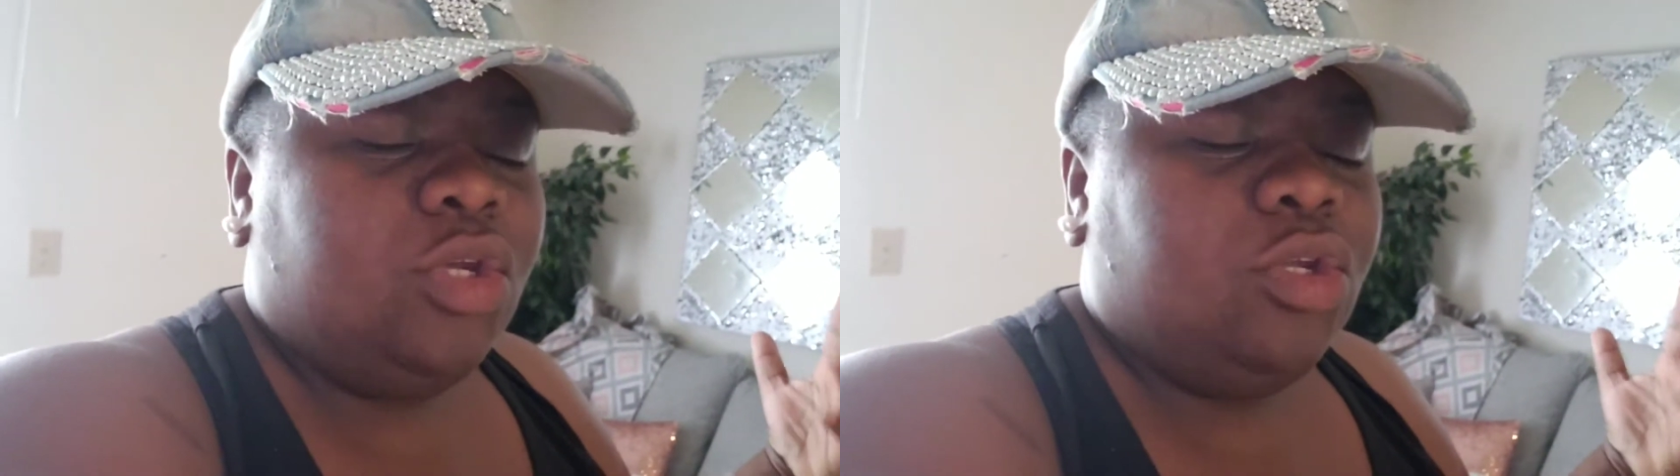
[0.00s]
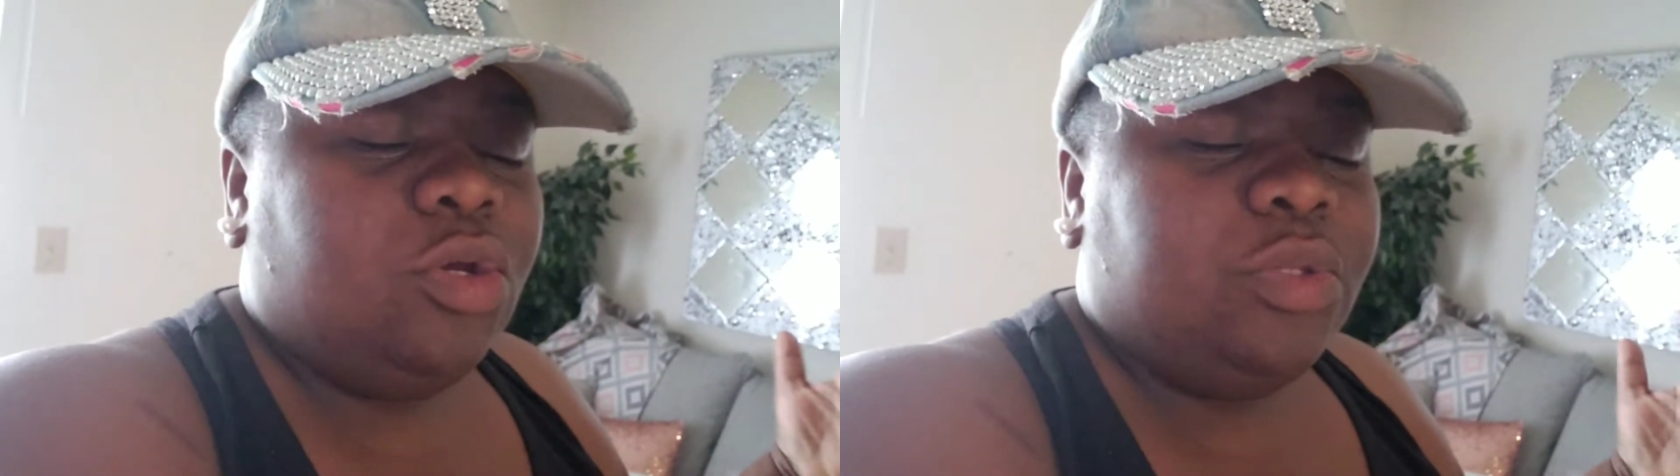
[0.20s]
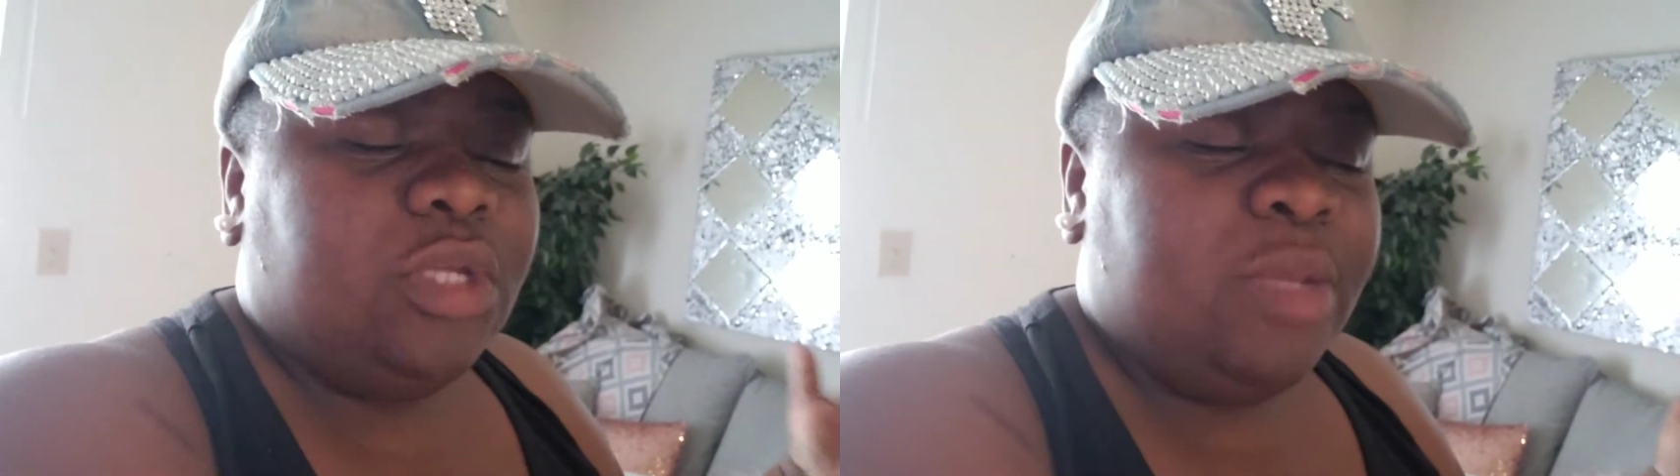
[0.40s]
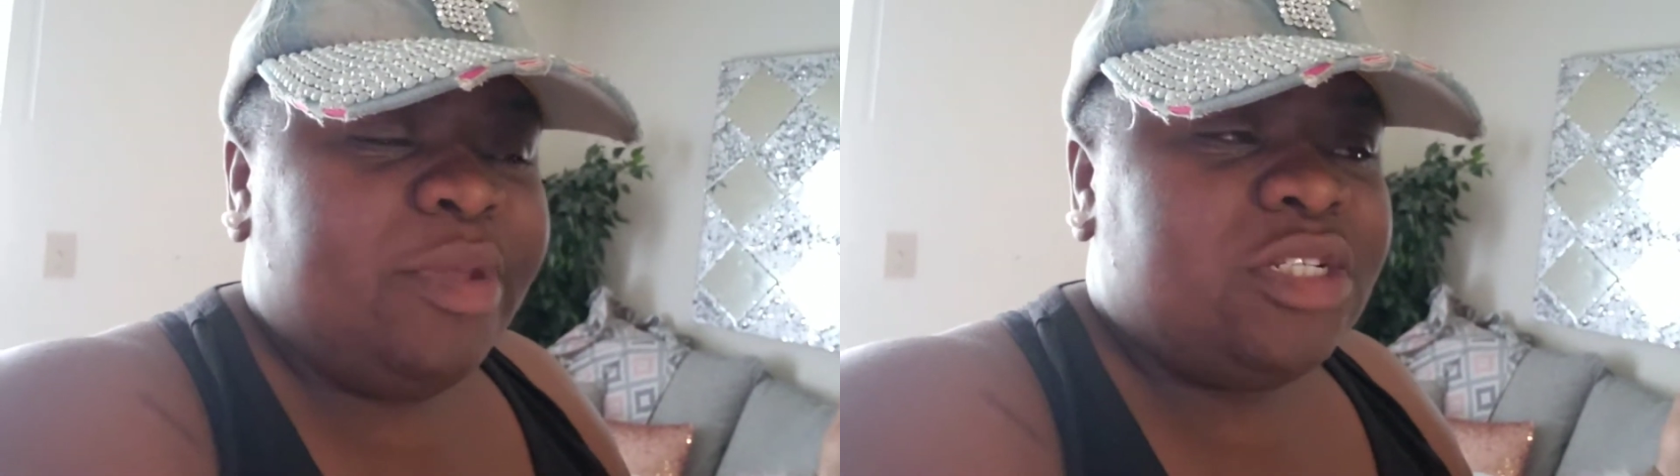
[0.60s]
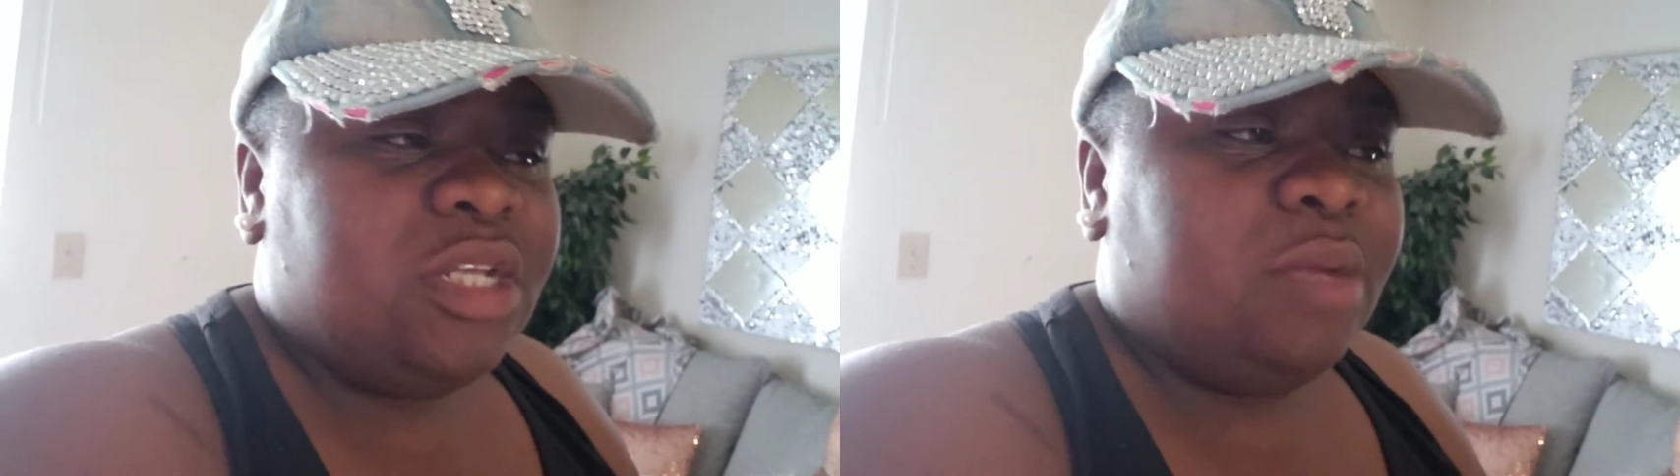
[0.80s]
you know the
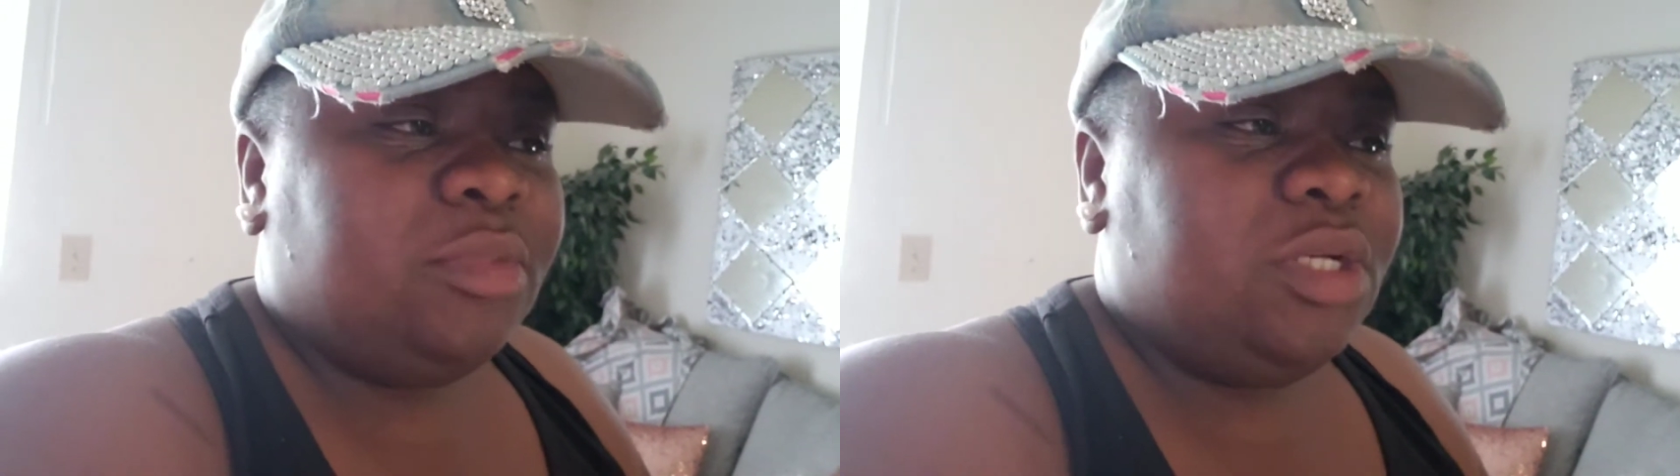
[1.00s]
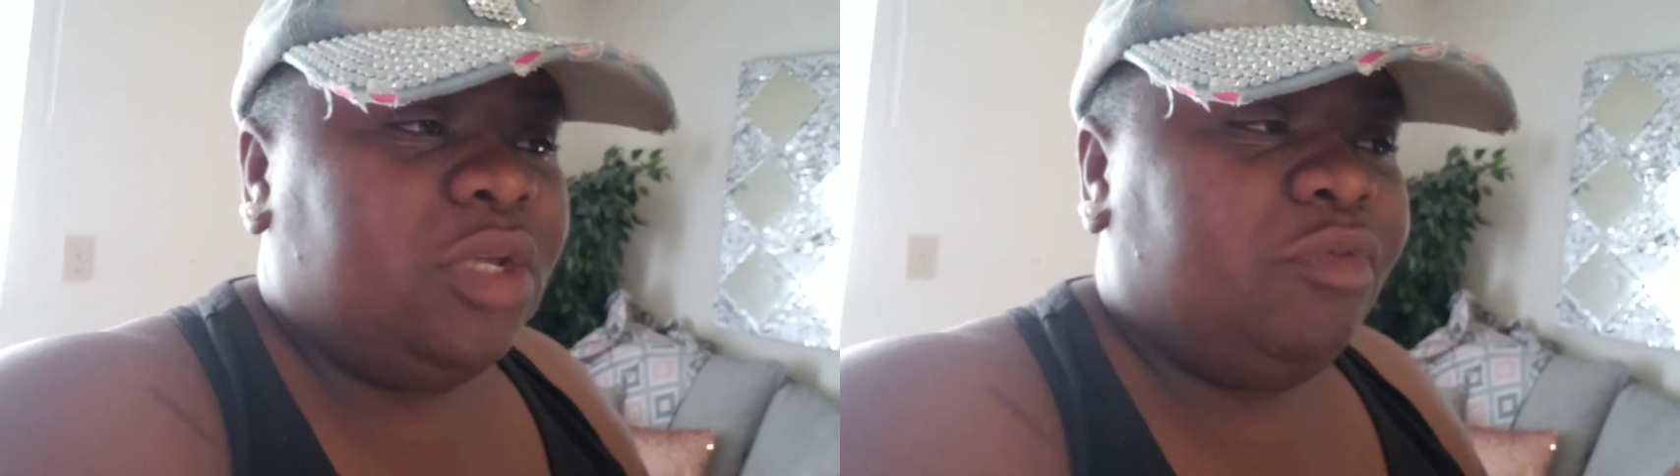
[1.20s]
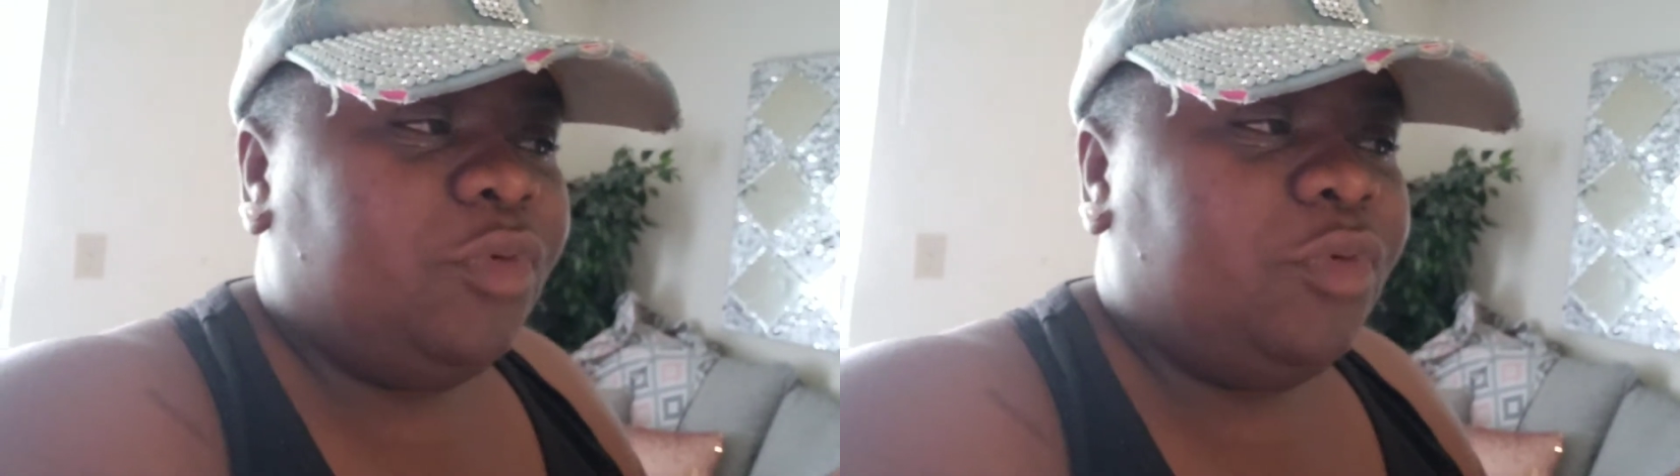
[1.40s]
image that I'm looking